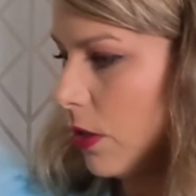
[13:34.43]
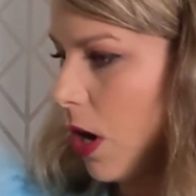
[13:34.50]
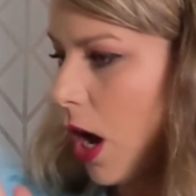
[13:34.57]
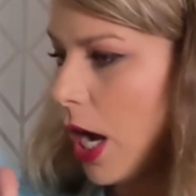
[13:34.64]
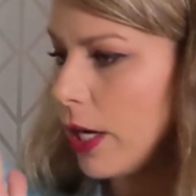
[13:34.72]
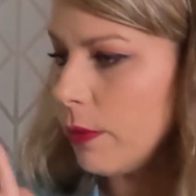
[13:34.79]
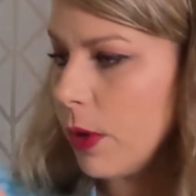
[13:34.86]

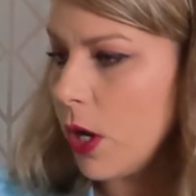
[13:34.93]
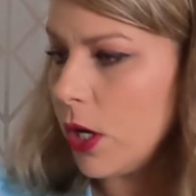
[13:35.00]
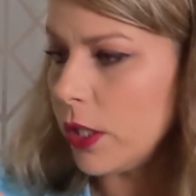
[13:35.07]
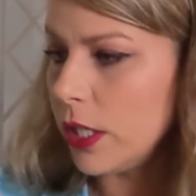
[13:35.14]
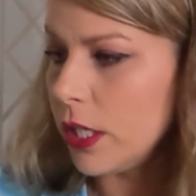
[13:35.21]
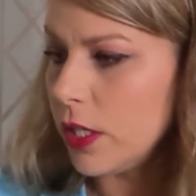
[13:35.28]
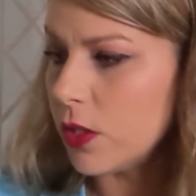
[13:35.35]

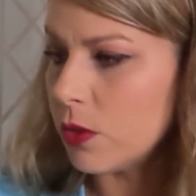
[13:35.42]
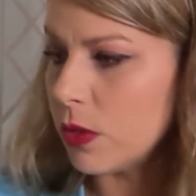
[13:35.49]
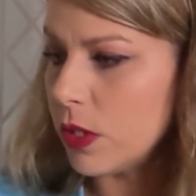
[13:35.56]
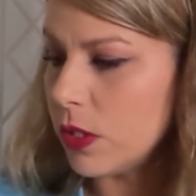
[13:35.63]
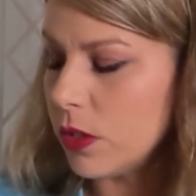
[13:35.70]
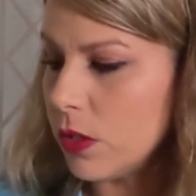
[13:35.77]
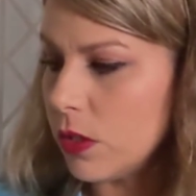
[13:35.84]
Chiron is
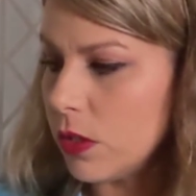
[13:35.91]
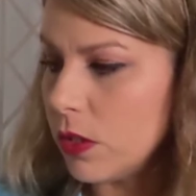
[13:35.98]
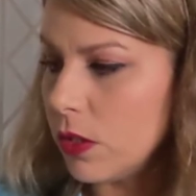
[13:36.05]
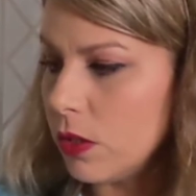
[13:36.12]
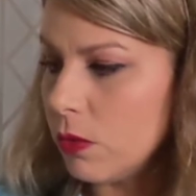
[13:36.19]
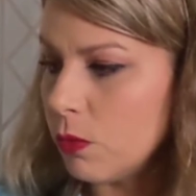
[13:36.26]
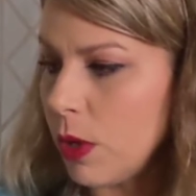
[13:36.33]

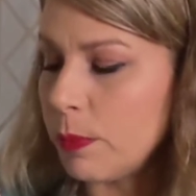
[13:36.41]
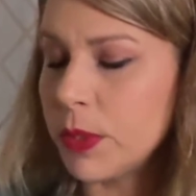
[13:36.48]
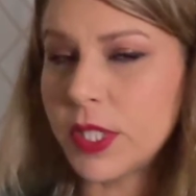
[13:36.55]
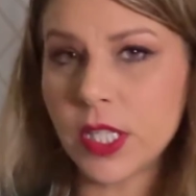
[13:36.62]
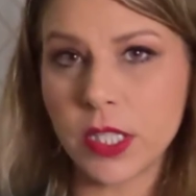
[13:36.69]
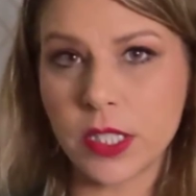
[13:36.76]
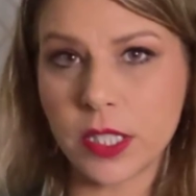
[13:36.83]

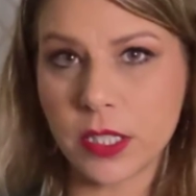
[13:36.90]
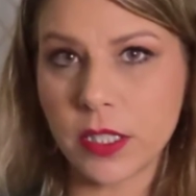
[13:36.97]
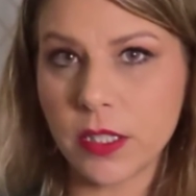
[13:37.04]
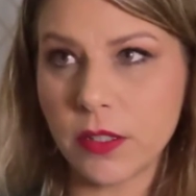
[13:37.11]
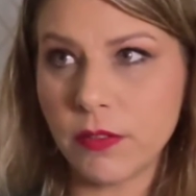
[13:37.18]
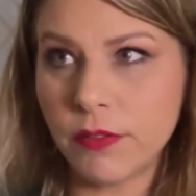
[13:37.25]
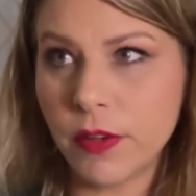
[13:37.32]

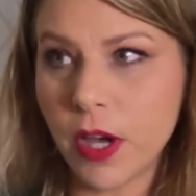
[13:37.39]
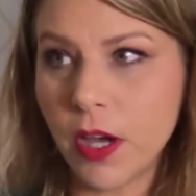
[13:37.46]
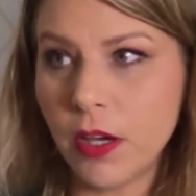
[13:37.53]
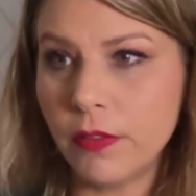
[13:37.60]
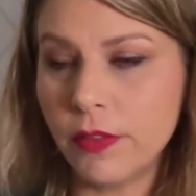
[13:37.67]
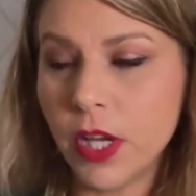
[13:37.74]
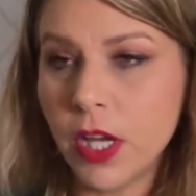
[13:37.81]
representative
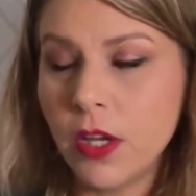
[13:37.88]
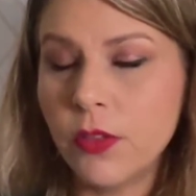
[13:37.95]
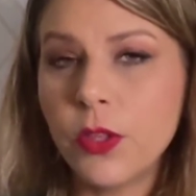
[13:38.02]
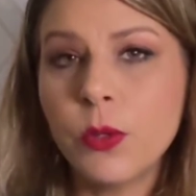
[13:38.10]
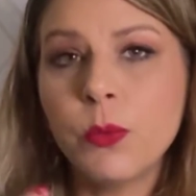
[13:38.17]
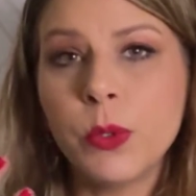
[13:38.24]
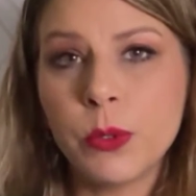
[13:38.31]
of
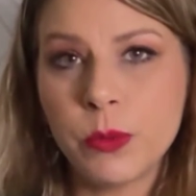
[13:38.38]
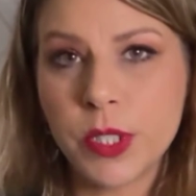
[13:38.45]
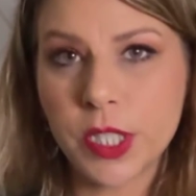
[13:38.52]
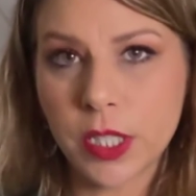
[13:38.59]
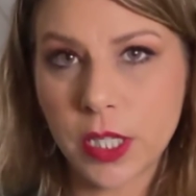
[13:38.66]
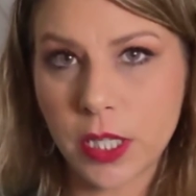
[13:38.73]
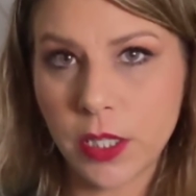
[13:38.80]
the
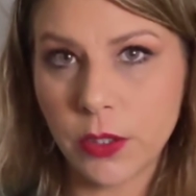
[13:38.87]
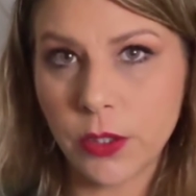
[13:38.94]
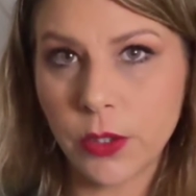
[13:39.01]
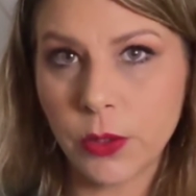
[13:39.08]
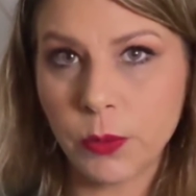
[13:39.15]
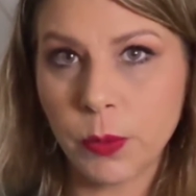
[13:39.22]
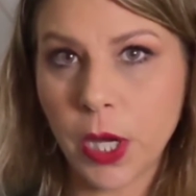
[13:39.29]
wounded
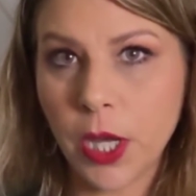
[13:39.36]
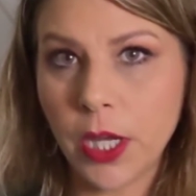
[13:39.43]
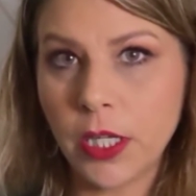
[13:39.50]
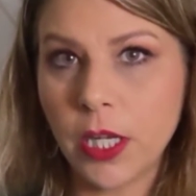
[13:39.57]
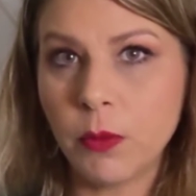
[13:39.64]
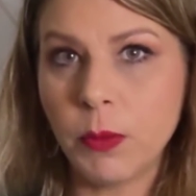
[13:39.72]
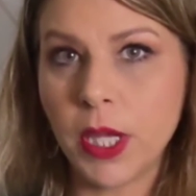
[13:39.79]
healer,
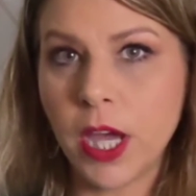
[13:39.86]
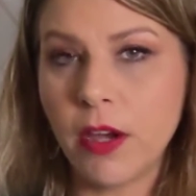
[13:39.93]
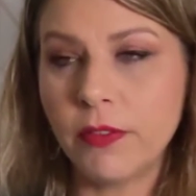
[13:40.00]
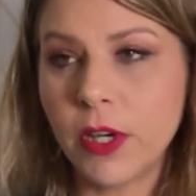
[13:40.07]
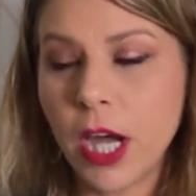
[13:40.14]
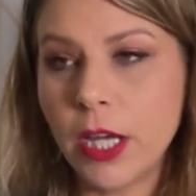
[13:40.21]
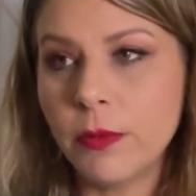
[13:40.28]
right? And we
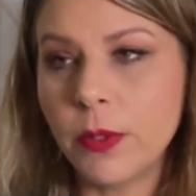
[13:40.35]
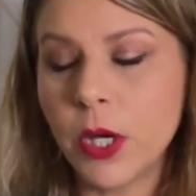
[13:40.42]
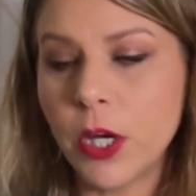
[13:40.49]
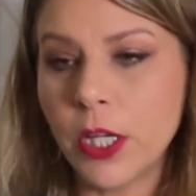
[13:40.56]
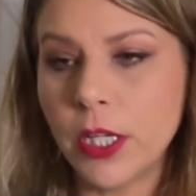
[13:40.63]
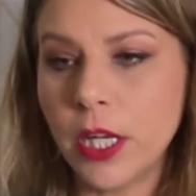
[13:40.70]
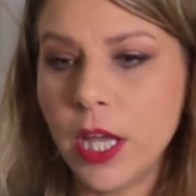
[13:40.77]
have
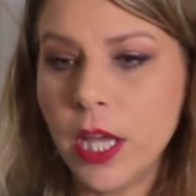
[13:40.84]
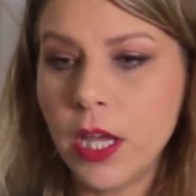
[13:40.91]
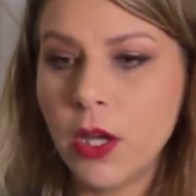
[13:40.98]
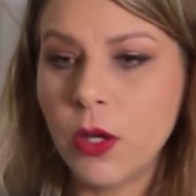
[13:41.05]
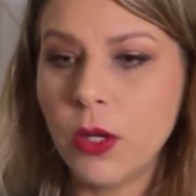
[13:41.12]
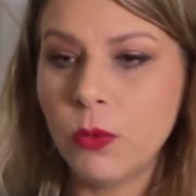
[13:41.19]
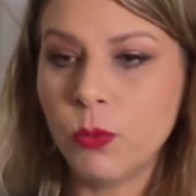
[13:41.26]
Chiron
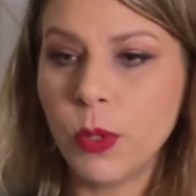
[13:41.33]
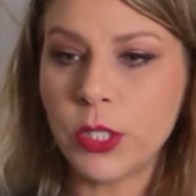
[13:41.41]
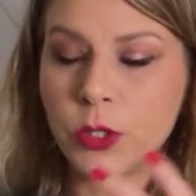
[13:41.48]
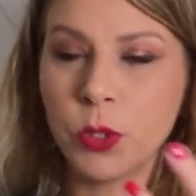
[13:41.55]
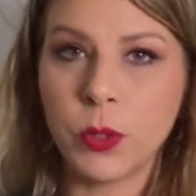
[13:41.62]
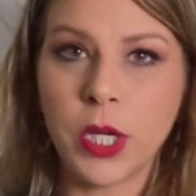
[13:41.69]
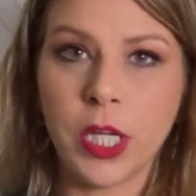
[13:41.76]

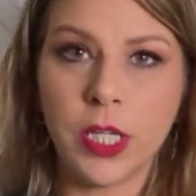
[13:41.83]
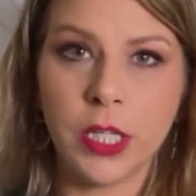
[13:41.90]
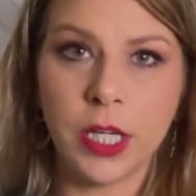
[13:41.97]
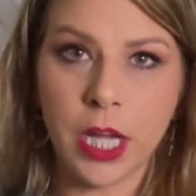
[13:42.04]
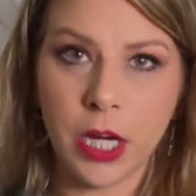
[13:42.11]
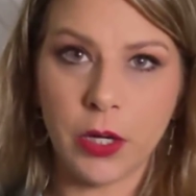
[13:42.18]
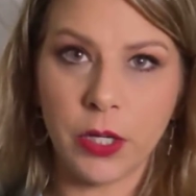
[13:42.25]
retrograde
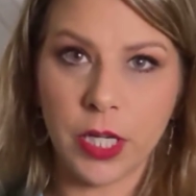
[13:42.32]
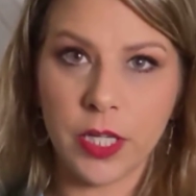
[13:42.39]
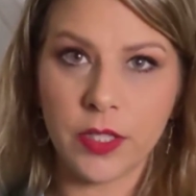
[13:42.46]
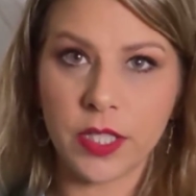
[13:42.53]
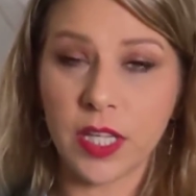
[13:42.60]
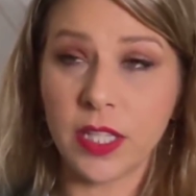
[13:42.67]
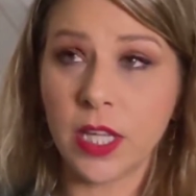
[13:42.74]
in
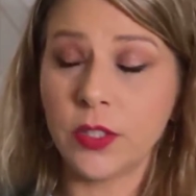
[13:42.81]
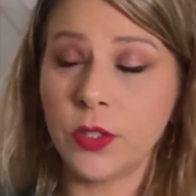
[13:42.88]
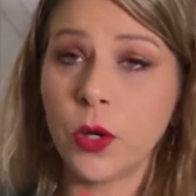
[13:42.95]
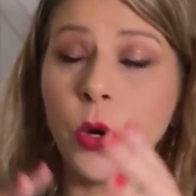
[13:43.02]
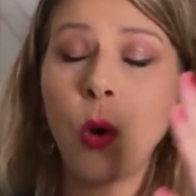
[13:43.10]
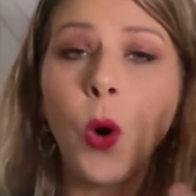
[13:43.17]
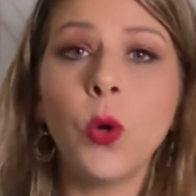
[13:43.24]
Aries, and that's a
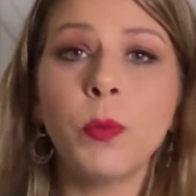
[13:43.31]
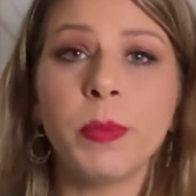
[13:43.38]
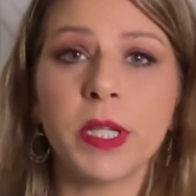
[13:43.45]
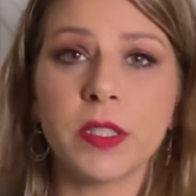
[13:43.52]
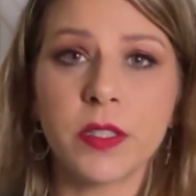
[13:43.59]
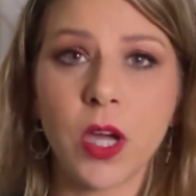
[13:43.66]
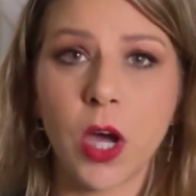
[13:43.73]
whole
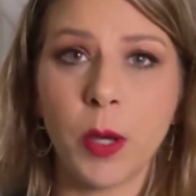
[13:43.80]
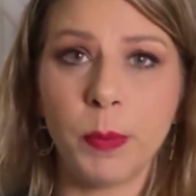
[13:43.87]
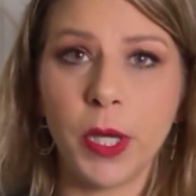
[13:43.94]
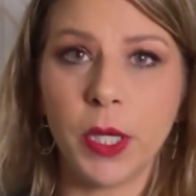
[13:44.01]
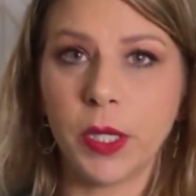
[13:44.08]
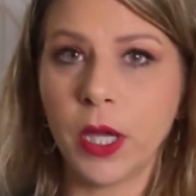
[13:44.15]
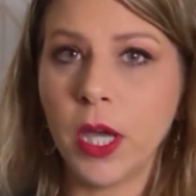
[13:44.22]
big
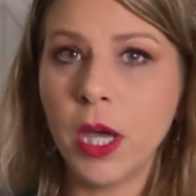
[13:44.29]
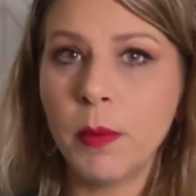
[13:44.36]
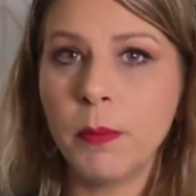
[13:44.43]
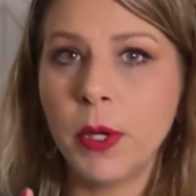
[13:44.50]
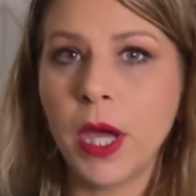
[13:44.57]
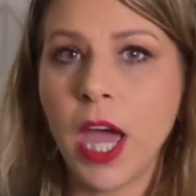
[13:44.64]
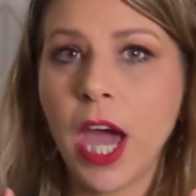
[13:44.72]
topic.
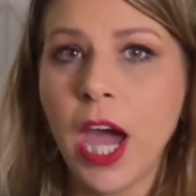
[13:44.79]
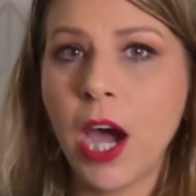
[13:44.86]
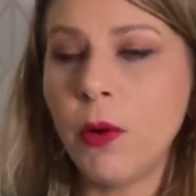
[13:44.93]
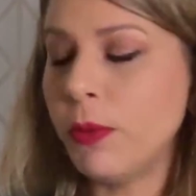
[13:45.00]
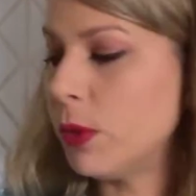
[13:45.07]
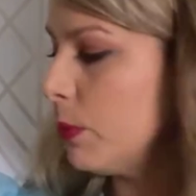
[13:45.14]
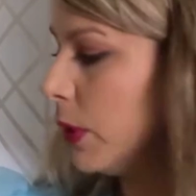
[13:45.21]
But
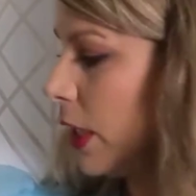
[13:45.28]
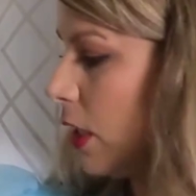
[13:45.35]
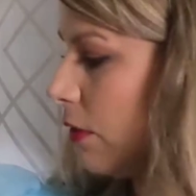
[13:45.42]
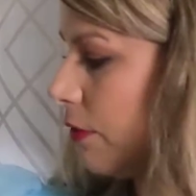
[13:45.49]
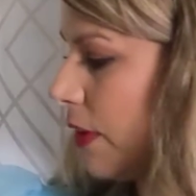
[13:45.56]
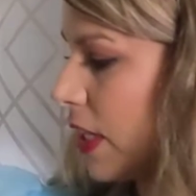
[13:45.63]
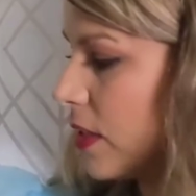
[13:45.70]
how it really
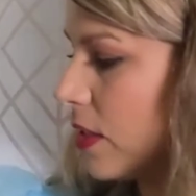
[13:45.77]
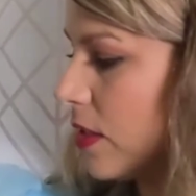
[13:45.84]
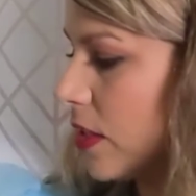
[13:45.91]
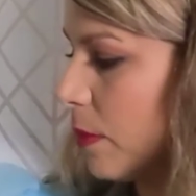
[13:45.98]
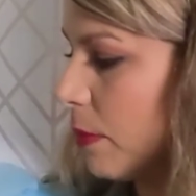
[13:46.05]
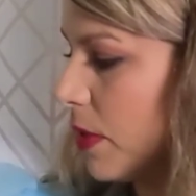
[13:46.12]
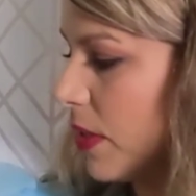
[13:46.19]
affects to
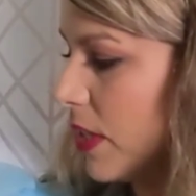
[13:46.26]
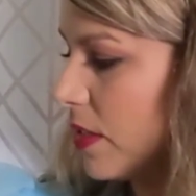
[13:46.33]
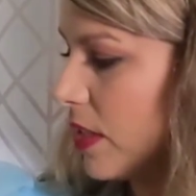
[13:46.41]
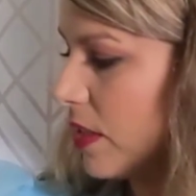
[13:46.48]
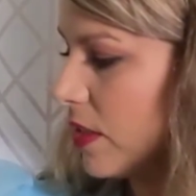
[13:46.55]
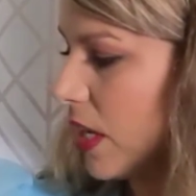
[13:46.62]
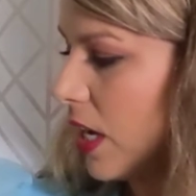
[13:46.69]
some of this
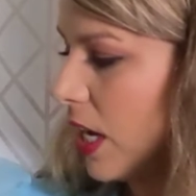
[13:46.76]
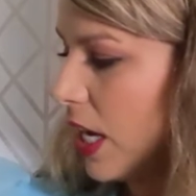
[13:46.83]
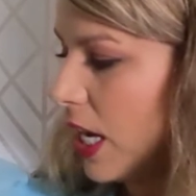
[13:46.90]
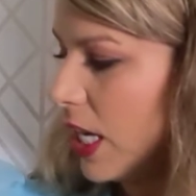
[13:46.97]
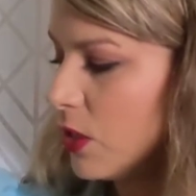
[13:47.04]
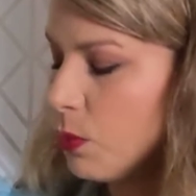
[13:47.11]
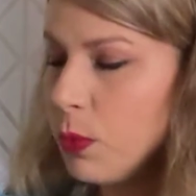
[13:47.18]
is,
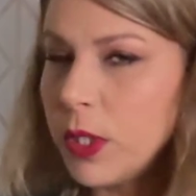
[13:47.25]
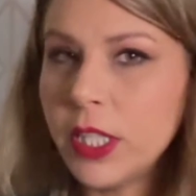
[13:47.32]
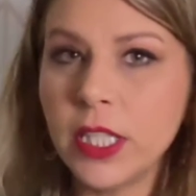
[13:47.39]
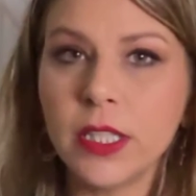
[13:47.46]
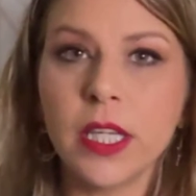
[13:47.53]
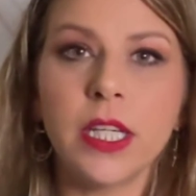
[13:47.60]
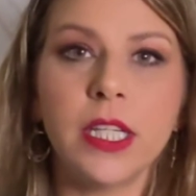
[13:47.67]
it's
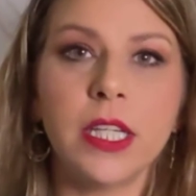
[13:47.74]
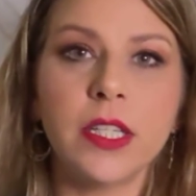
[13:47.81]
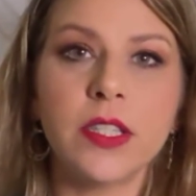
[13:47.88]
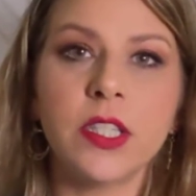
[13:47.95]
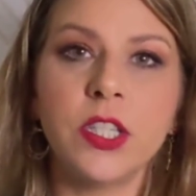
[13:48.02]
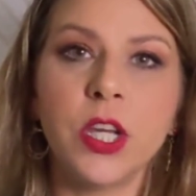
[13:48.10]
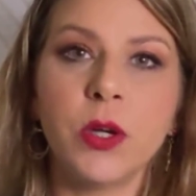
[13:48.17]
really letting
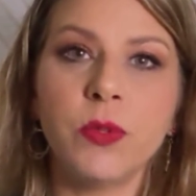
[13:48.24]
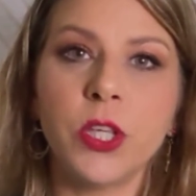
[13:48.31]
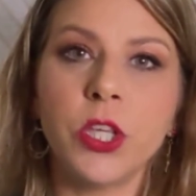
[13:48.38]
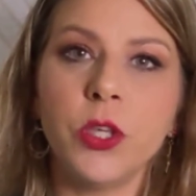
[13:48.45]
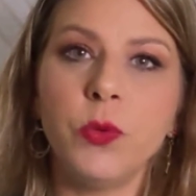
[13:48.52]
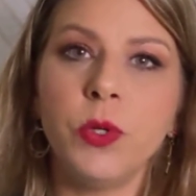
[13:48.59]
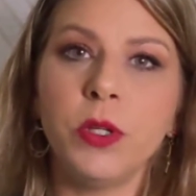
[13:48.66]
us know
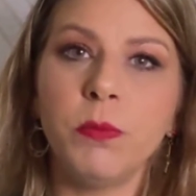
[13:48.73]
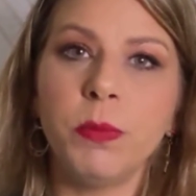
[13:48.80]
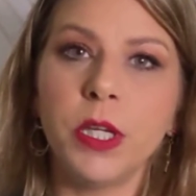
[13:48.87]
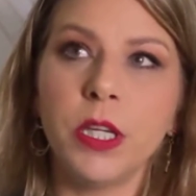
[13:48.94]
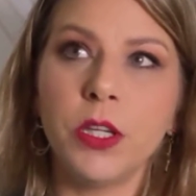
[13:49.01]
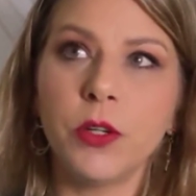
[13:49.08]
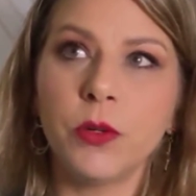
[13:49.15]
that you can
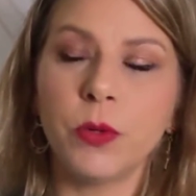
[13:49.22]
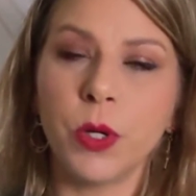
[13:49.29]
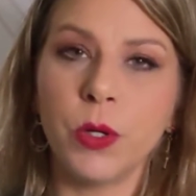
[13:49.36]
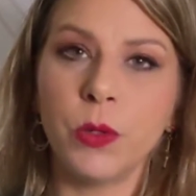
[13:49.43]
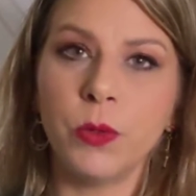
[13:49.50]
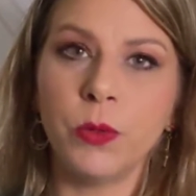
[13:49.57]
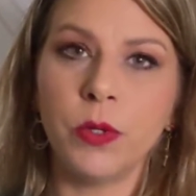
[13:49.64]
be your
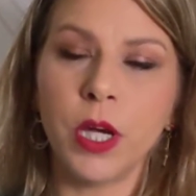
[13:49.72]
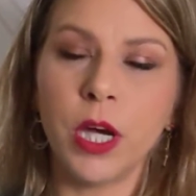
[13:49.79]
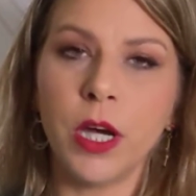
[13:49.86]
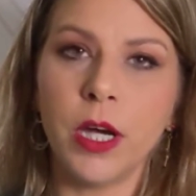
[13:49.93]
own